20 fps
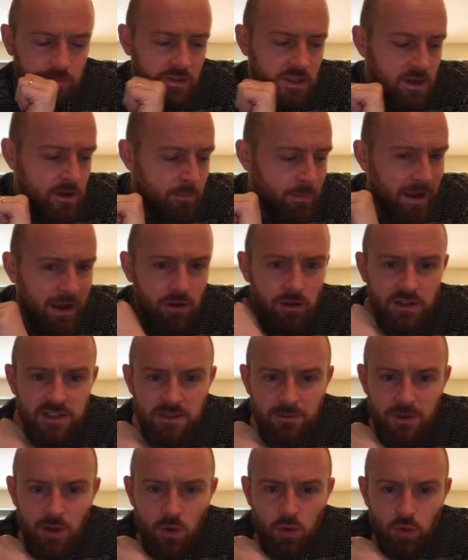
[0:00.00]
about
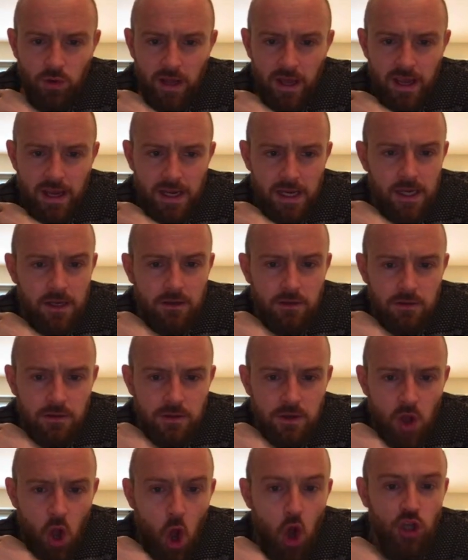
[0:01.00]
something called a
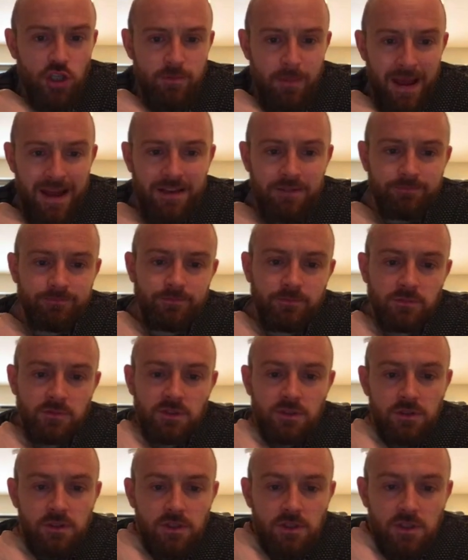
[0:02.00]
hotbed
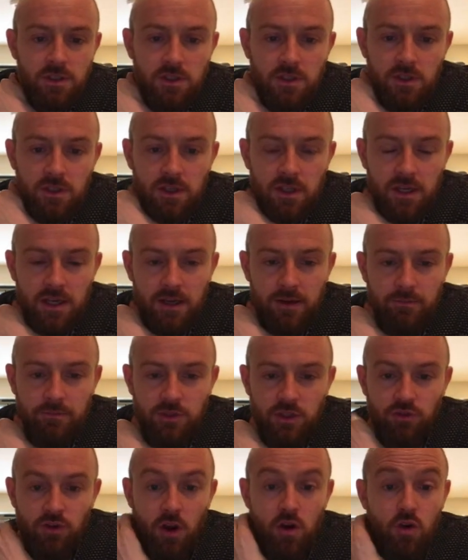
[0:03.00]

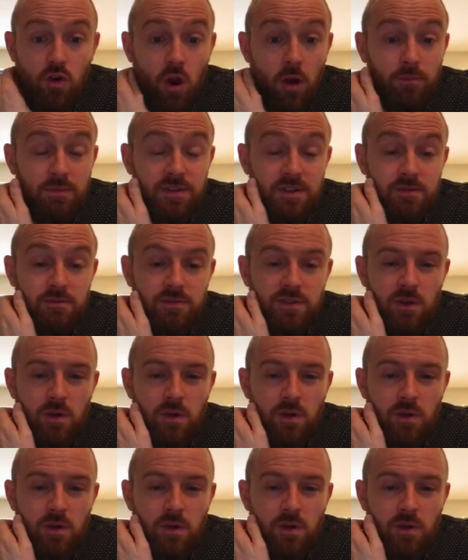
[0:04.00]
to grow crops.